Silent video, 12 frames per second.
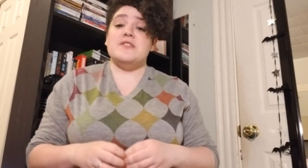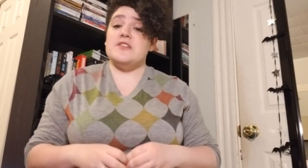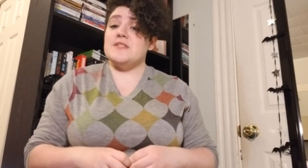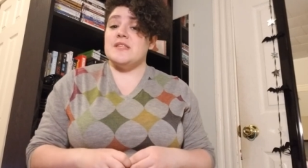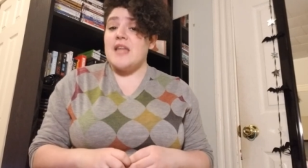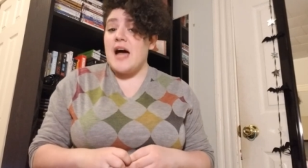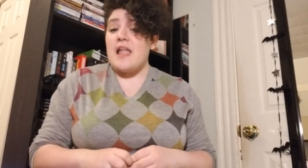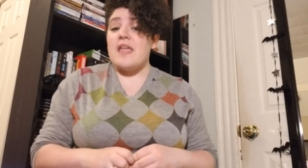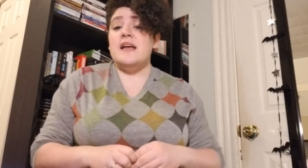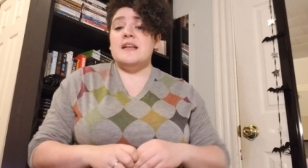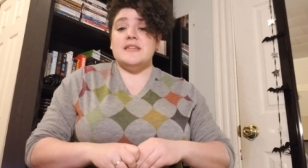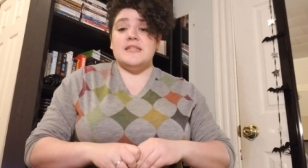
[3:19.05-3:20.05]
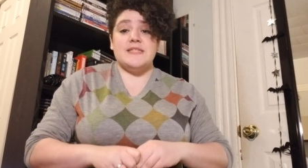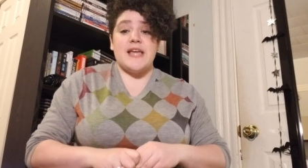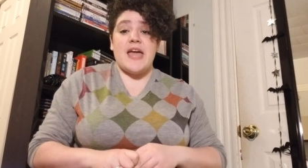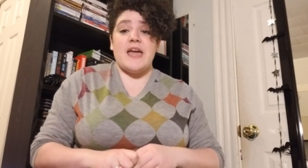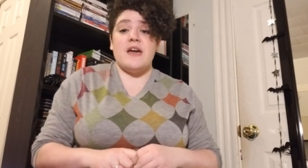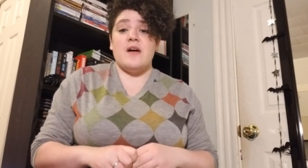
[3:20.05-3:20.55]
There's a lot to
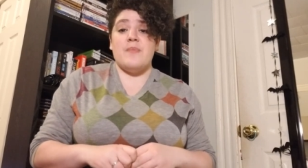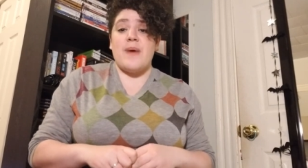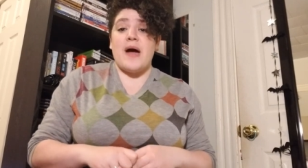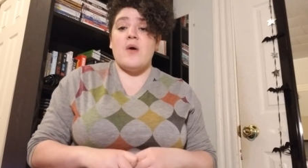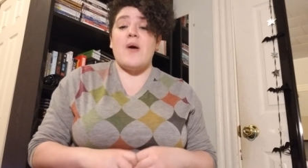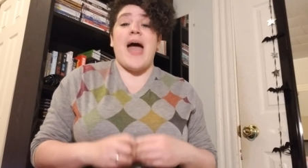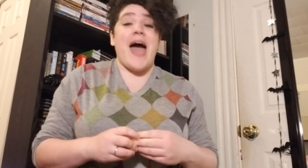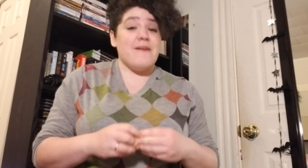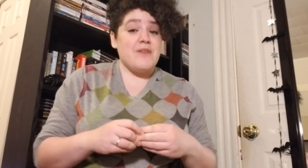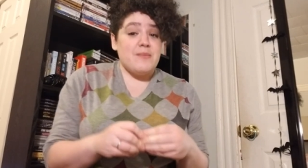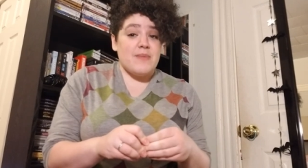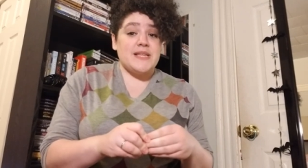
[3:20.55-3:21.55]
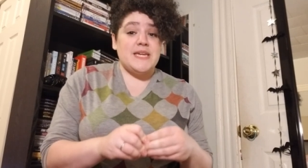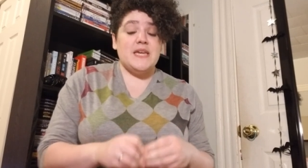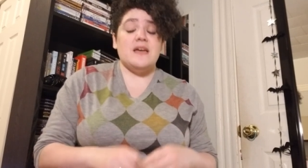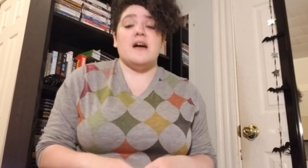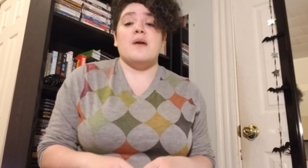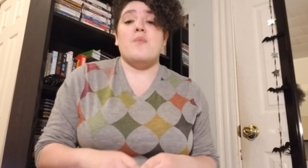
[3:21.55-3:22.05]
say about having
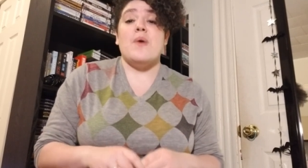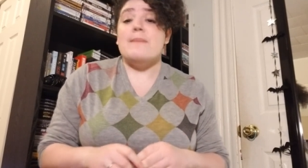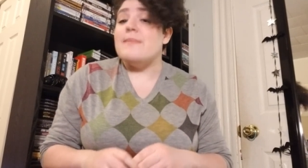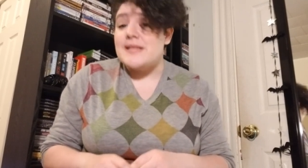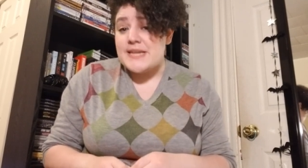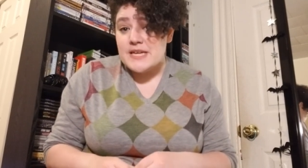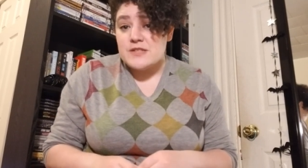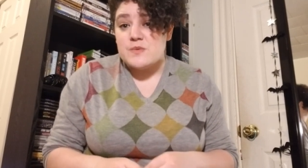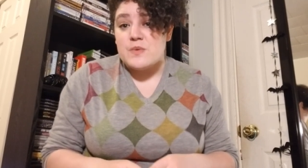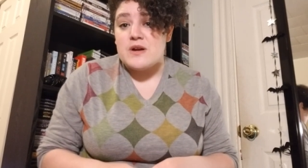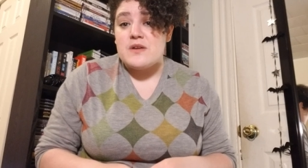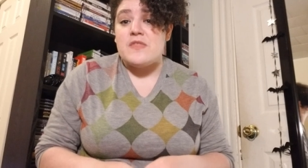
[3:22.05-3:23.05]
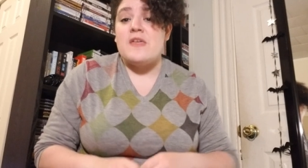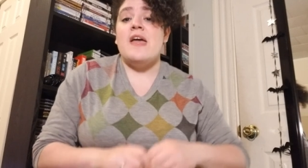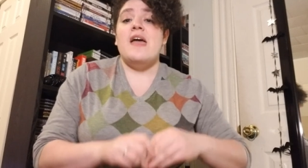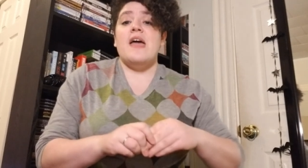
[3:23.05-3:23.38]
money, um, what money is worth